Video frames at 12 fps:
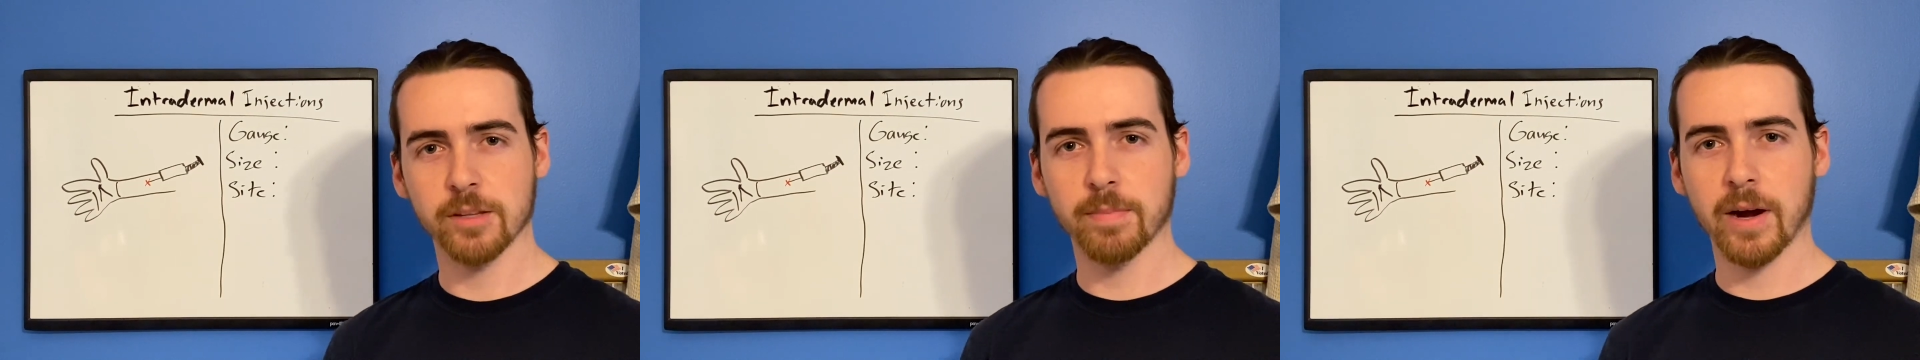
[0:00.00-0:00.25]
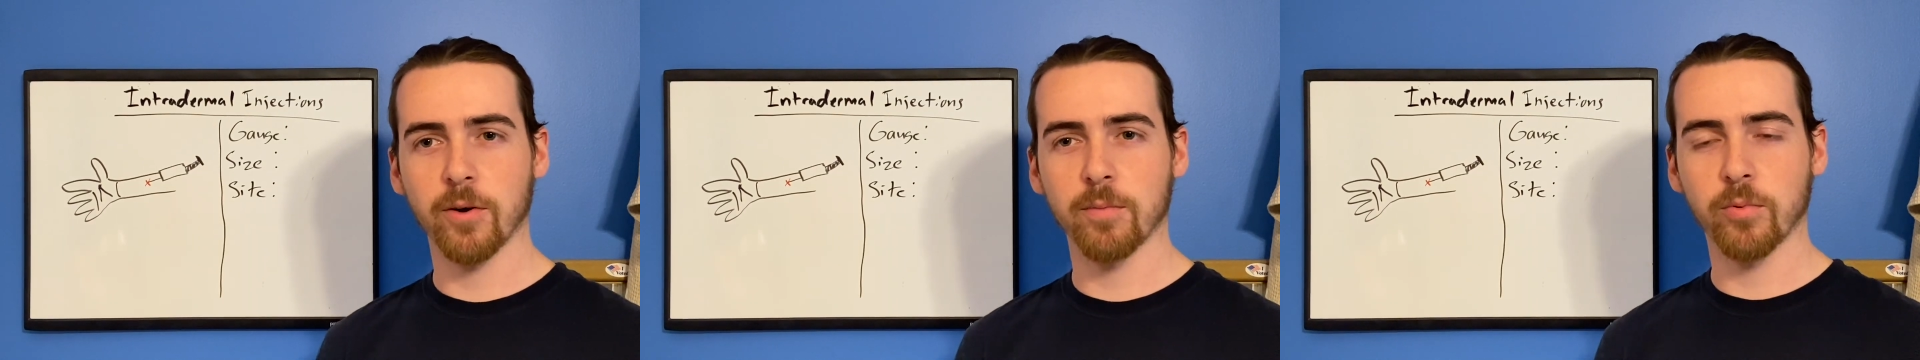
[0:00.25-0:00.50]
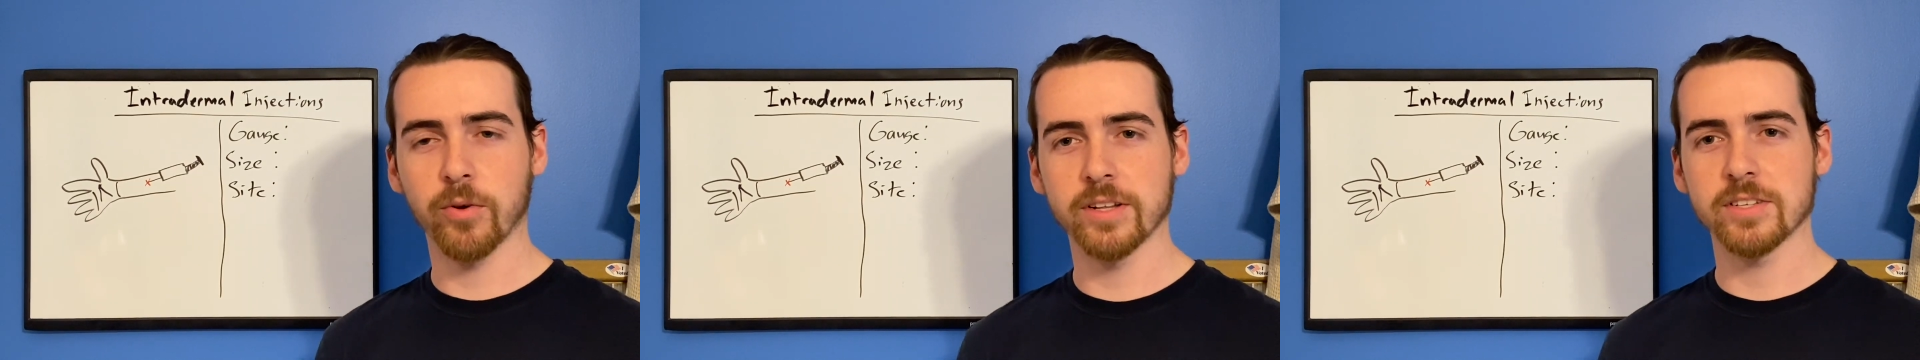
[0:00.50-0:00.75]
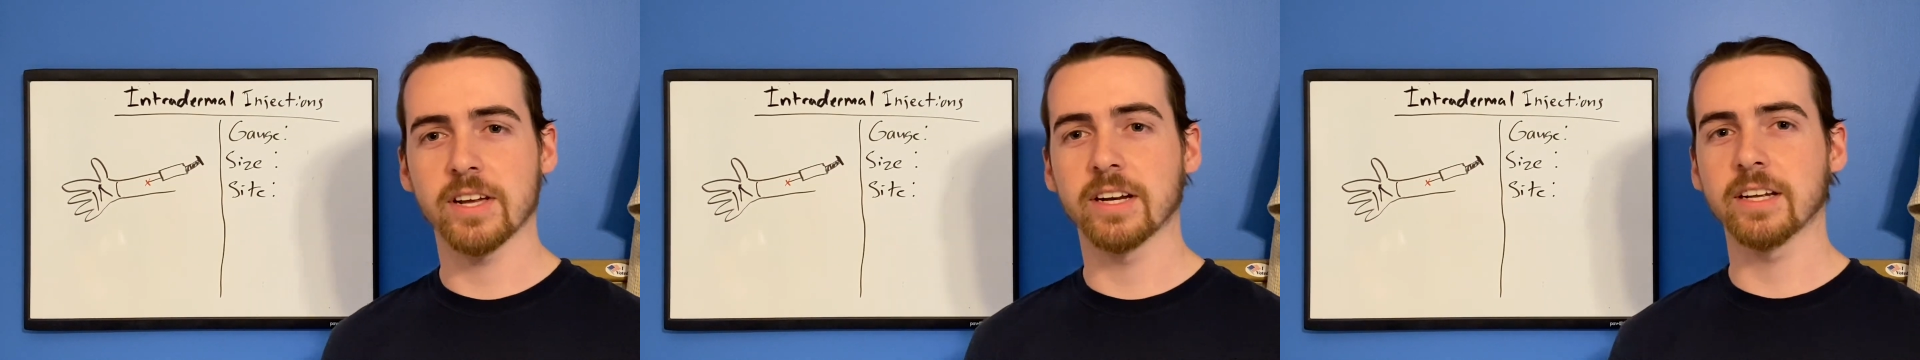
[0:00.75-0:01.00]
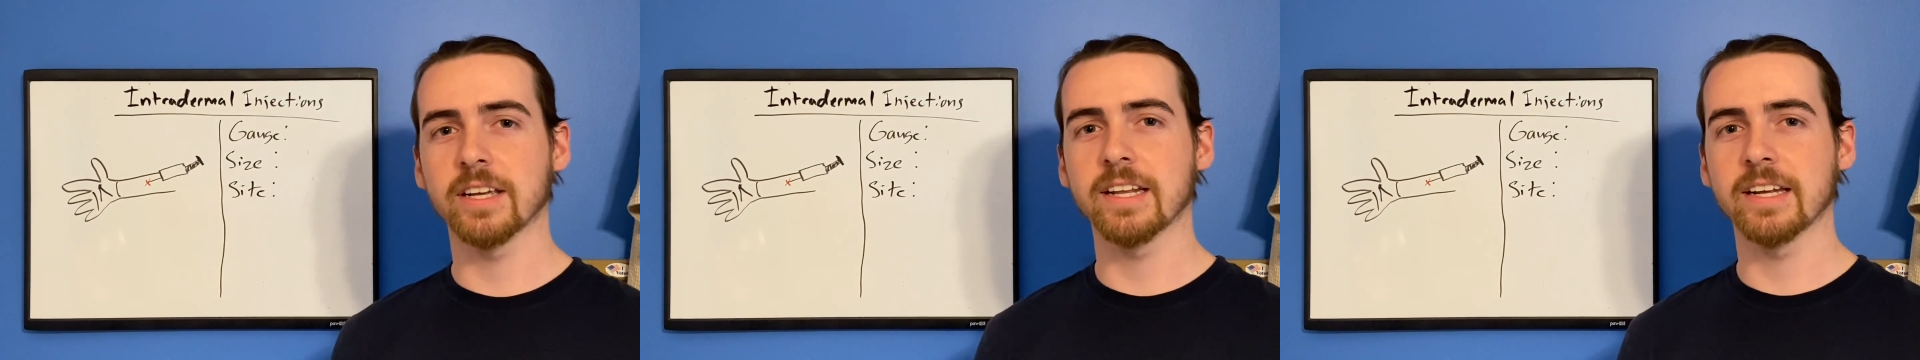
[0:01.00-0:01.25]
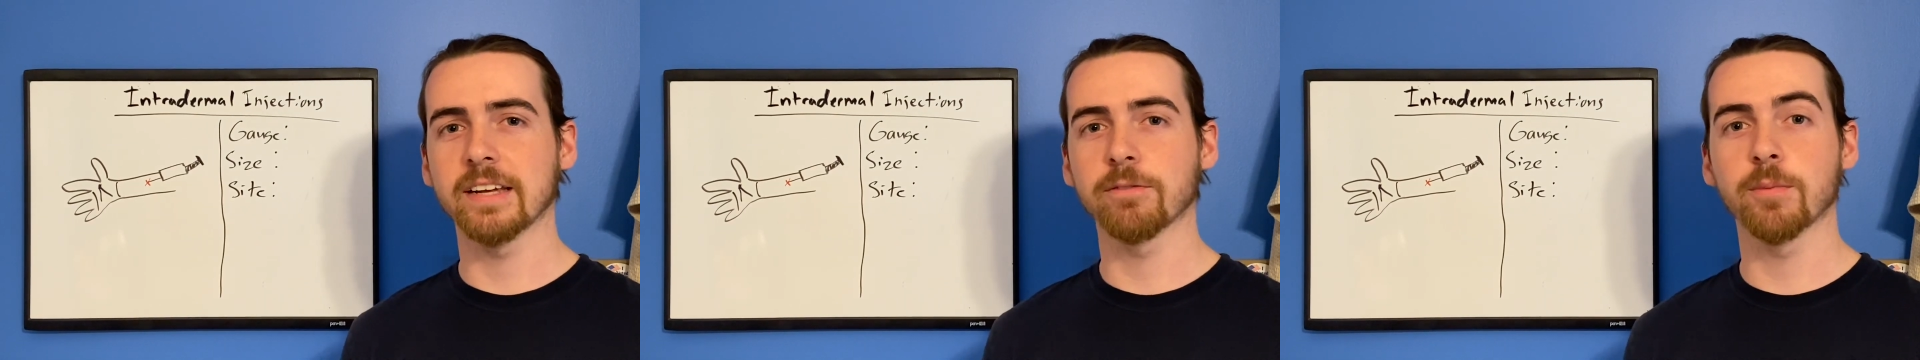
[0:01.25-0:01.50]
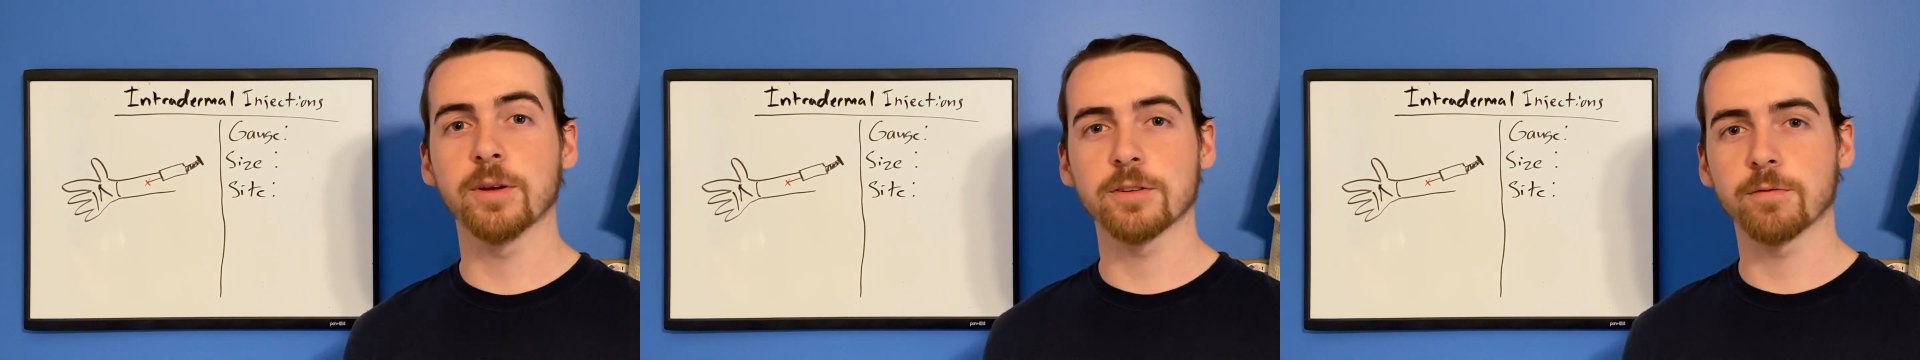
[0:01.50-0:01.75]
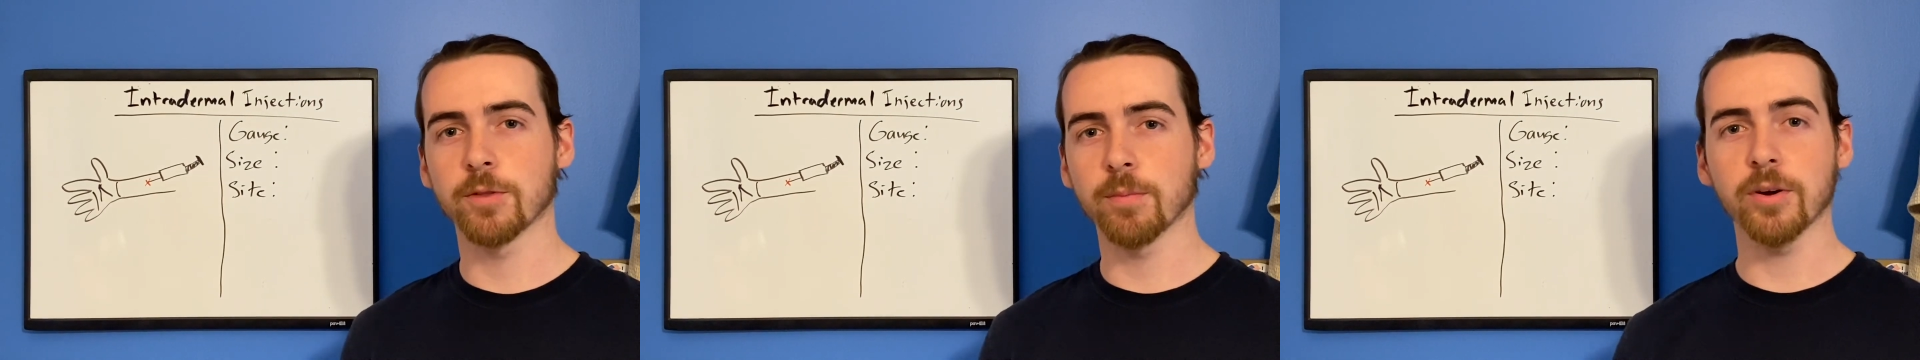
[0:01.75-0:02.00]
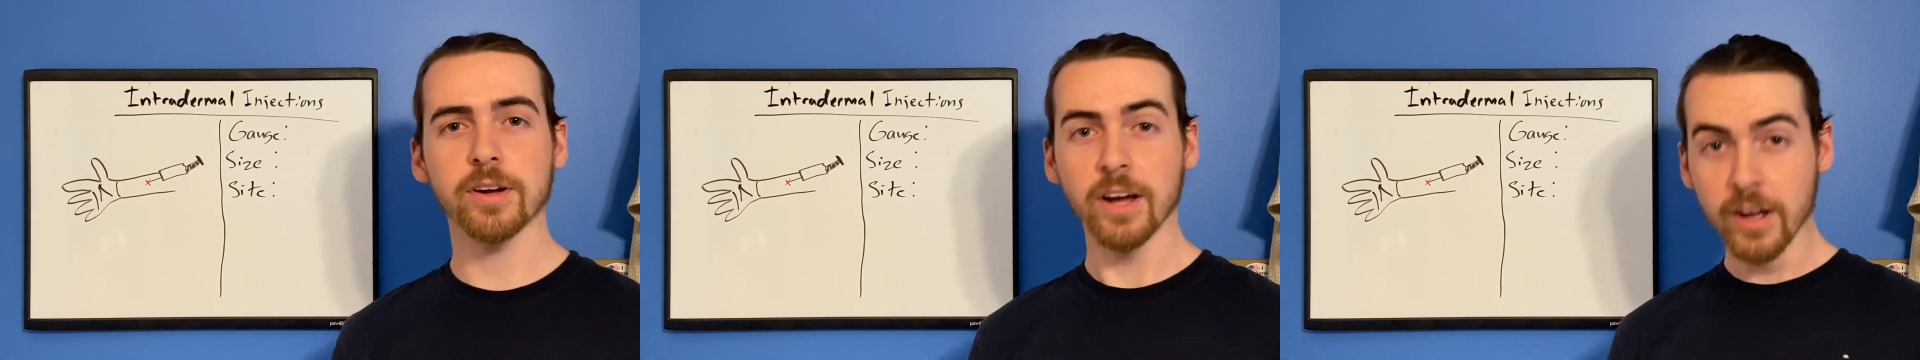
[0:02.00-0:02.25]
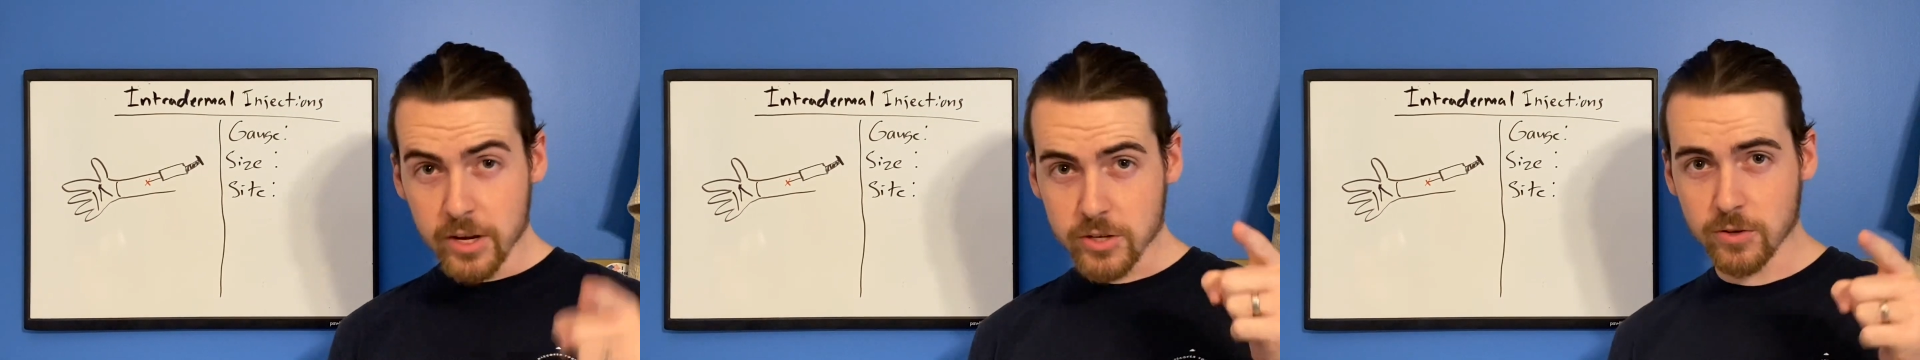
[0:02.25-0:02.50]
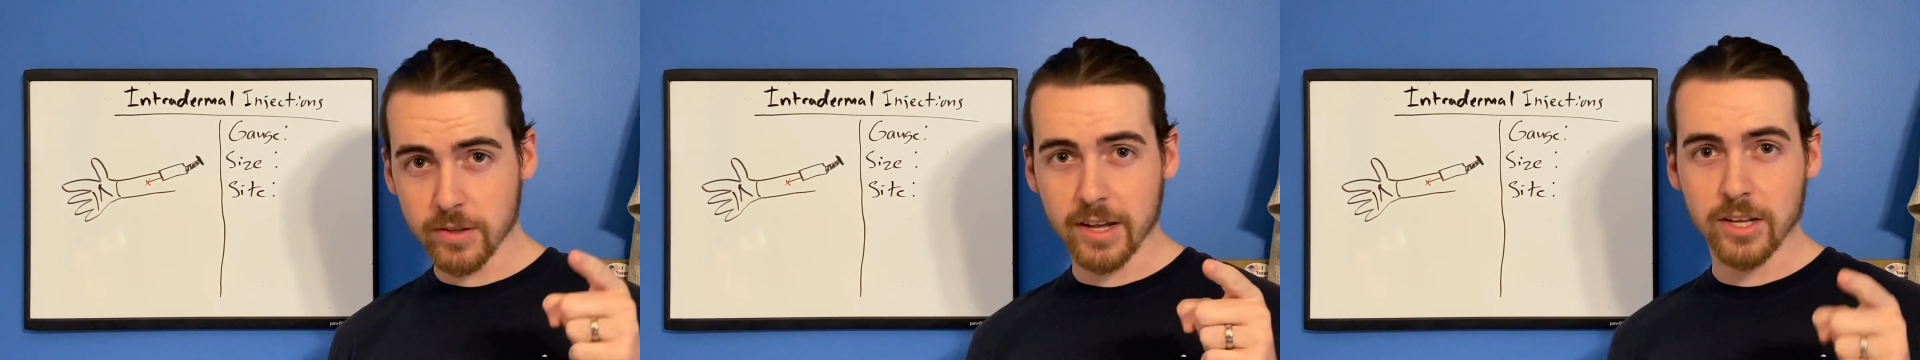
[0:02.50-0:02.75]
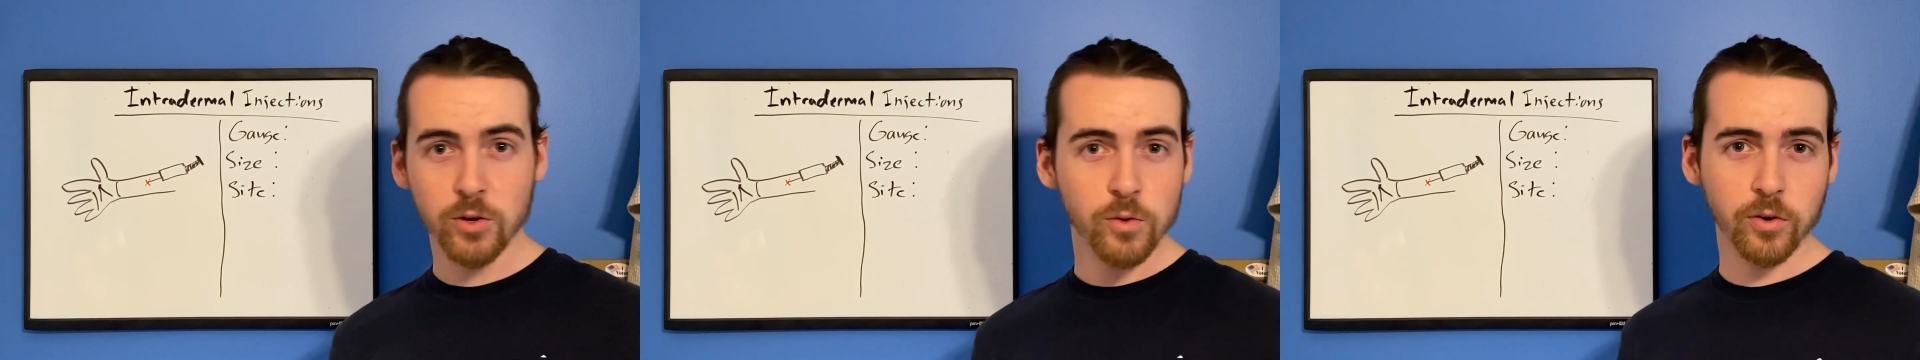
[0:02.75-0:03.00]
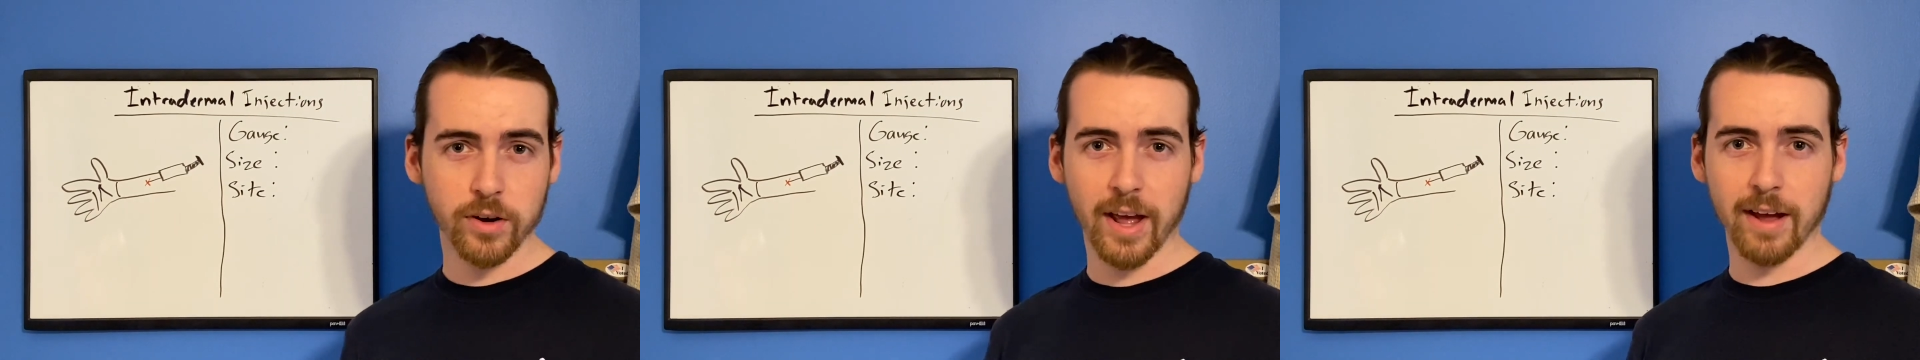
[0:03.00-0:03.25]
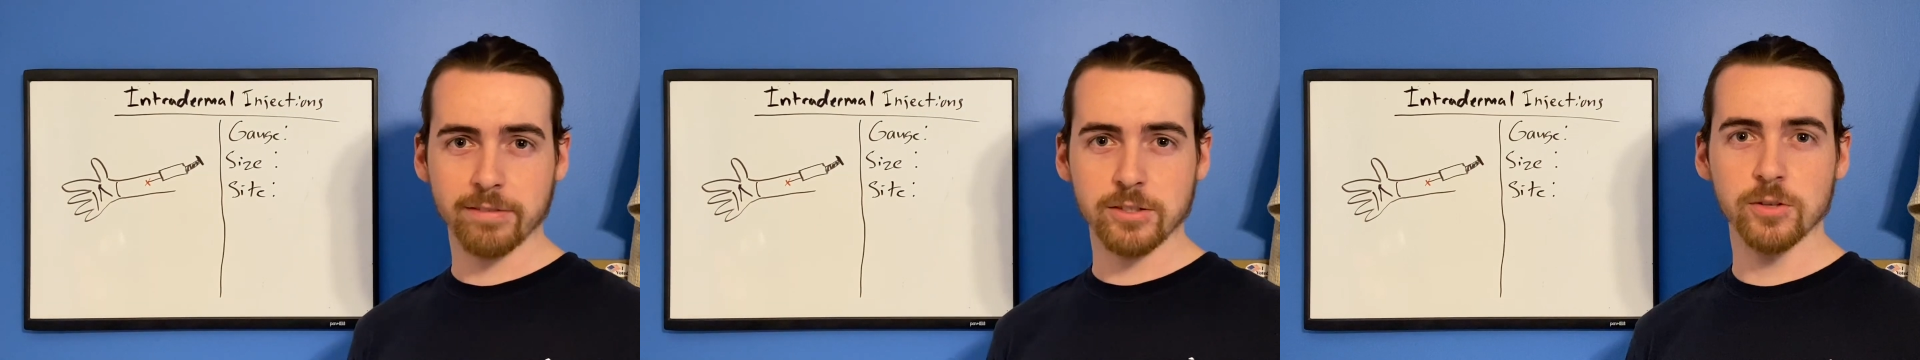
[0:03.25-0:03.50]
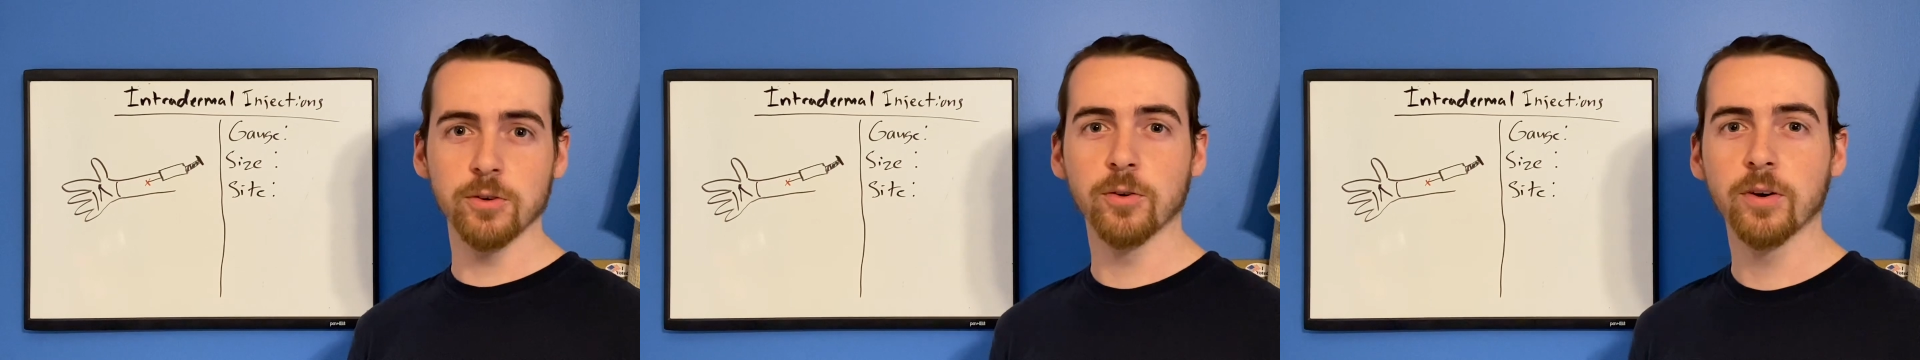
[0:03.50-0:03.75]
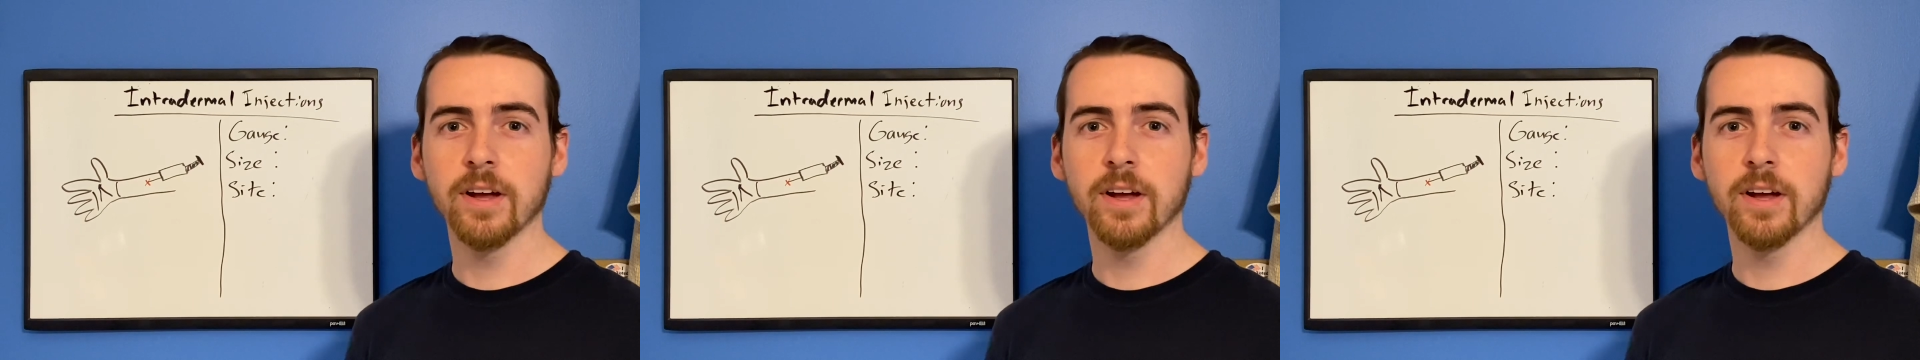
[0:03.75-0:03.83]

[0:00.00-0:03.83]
PowerPoints and getting information from the book so that you don't have to,